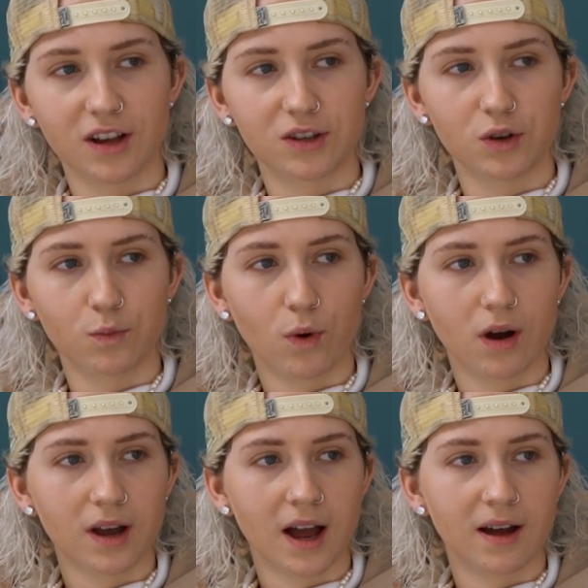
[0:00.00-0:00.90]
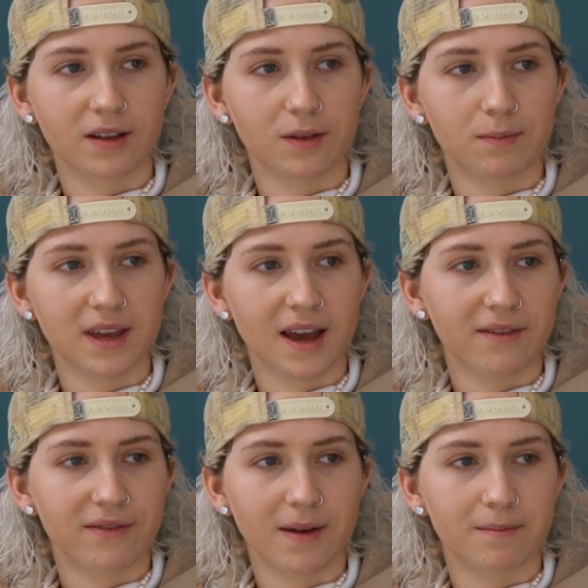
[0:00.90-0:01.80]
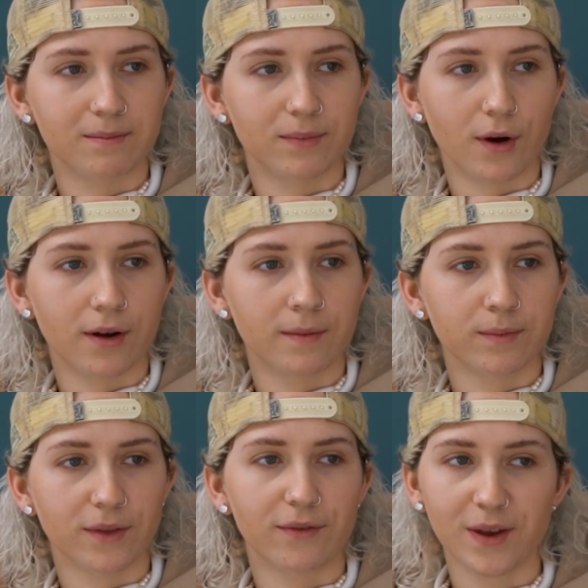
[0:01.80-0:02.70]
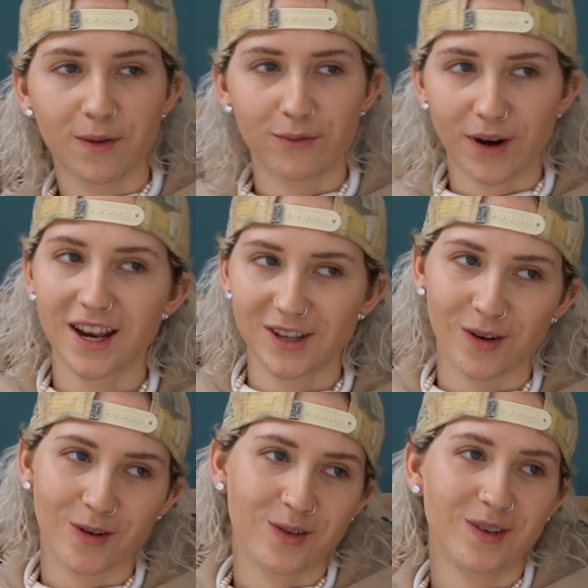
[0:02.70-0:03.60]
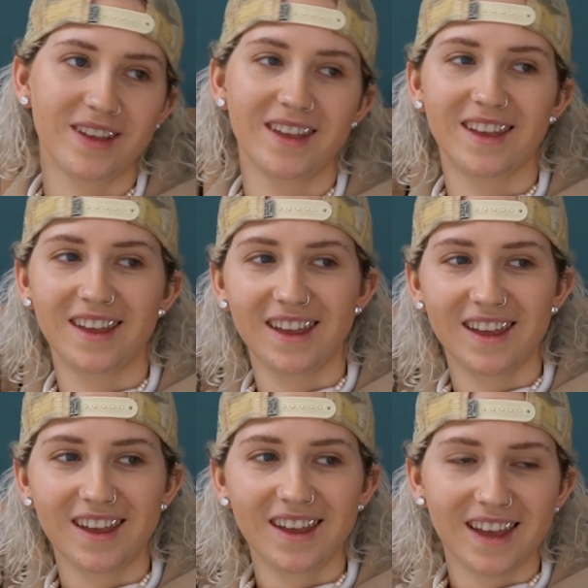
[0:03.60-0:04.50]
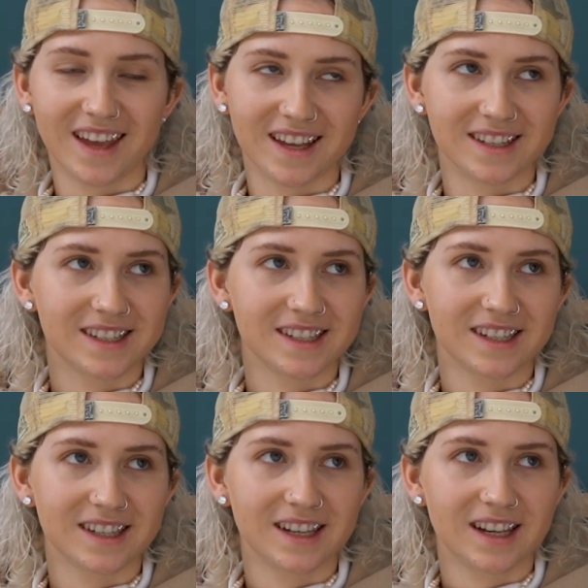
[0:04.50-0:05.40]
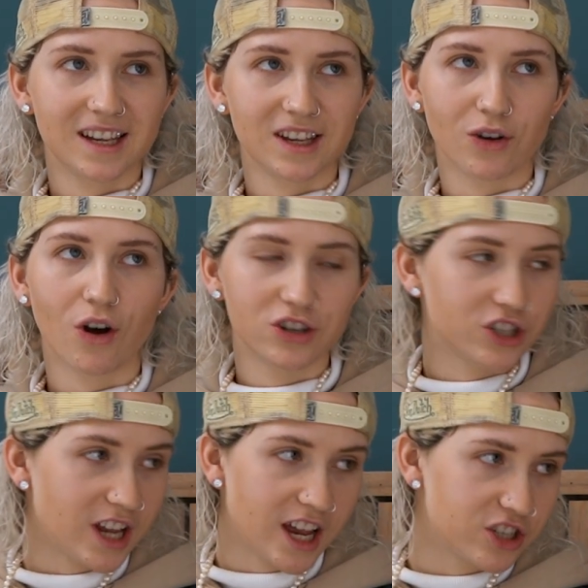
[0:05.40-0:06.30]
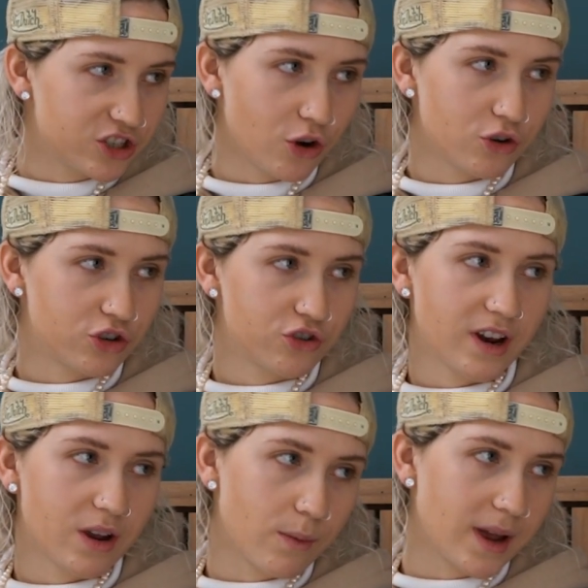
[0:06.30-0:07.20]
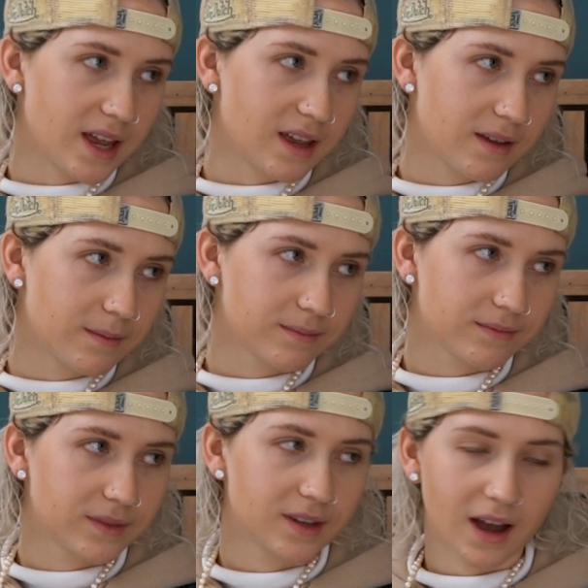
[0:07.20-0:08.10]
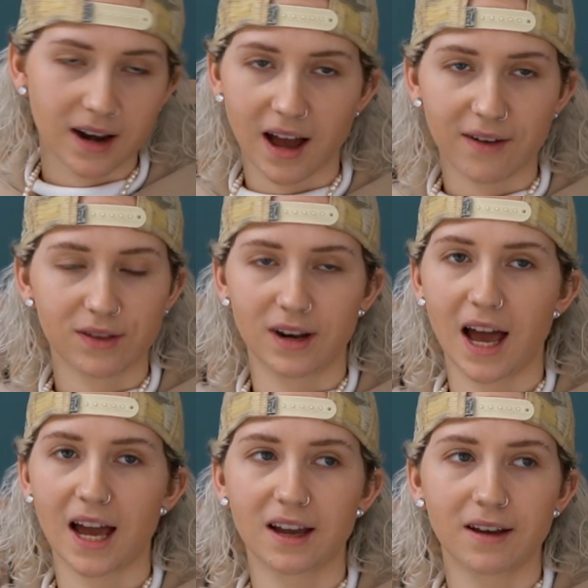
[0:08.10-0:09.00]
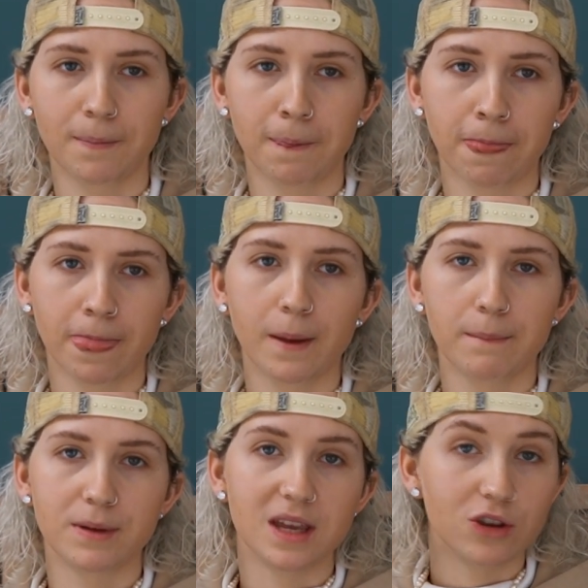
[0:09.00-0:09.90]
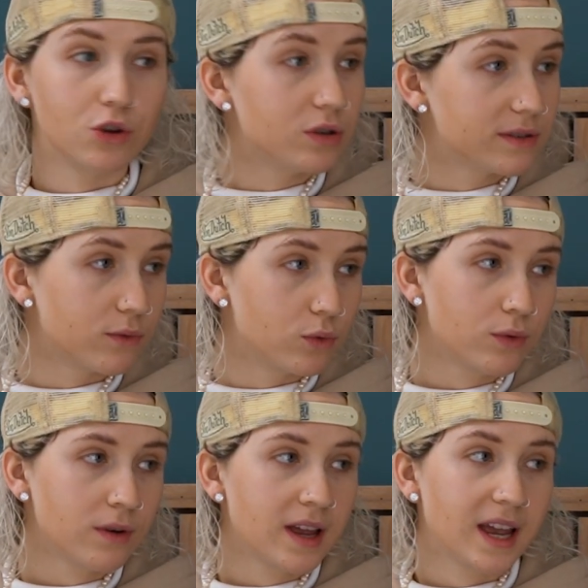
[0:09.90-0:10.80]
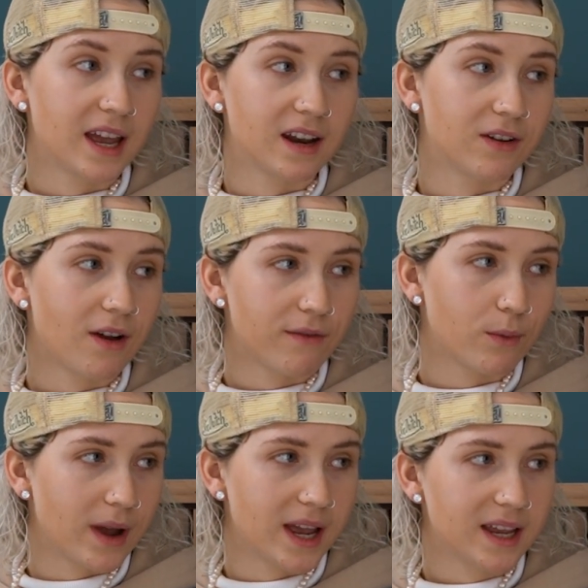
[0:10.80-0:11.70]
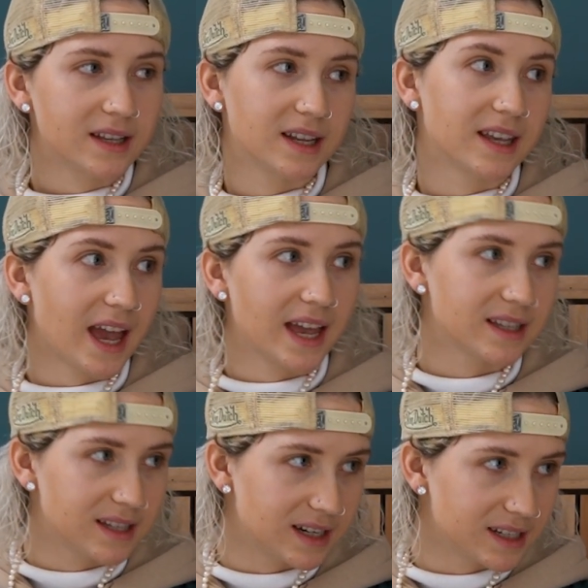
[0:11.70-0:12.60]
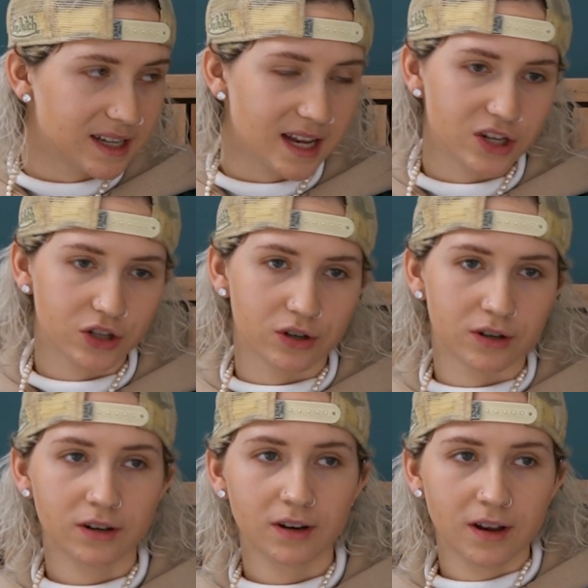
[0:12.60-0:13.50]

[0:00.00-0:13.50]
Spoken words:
doing work at the Beat FM. But the thing with radio is you can't just get a show straight away. You kind of have to, like, be useful in another way to get into the station,